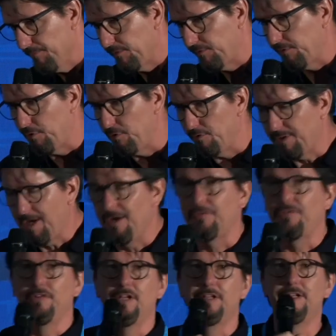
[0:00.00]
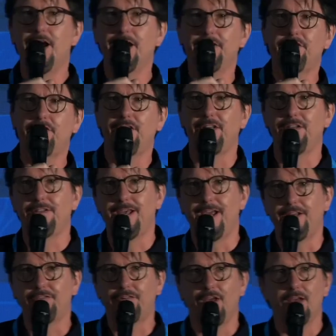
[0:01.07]
2019
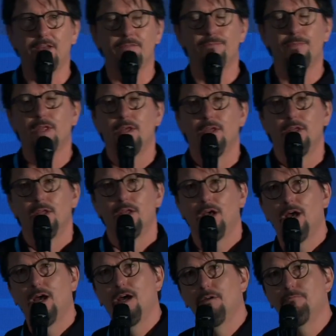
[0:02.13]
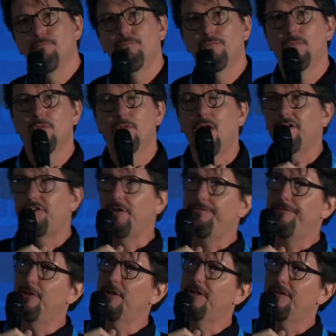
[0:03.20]
data, actually,
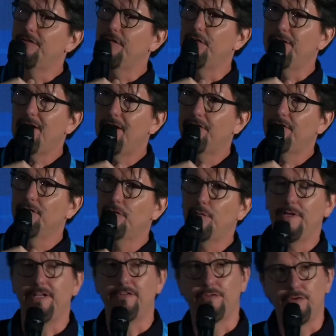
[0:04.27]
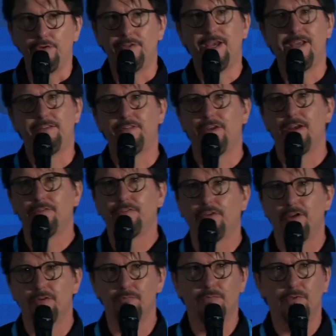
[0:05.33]
if you look at 2022 data, so